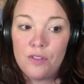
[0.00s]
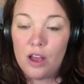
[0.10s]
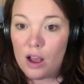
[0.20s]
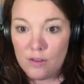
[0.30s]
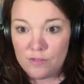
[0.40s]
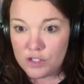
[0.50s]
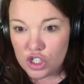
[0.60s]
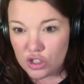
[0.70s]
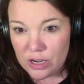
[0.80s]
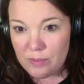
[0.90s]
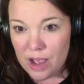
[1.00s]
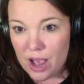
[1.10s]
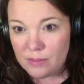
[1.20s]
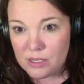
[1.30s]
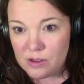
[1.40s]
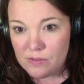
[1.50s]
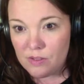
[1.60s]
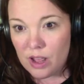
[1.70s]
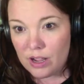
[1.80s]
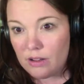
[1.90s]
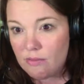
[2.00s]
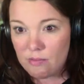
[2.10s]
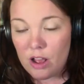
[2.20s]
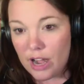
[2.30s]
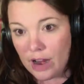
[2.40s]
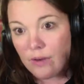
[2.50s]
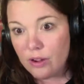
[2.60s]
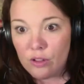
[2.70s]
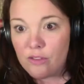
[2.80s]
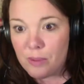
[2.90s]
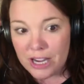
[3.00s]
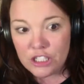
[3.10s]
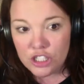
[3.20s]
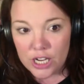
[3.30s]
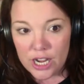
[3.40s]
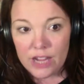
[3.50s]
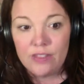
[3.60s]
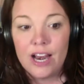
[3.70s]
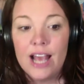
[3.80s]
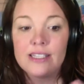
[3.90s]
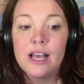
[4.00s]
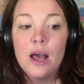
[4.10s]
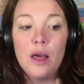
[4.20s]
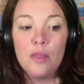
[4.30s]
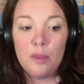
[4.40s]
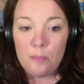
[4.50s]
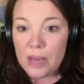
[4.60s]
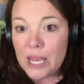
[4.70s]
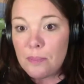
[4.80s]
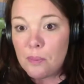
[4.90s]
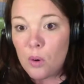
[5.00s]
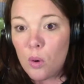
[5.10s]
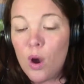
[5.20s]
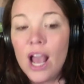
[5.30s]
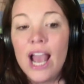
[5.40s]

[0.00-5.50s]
the street maps of like an aerial of Beijing, and then it has the people.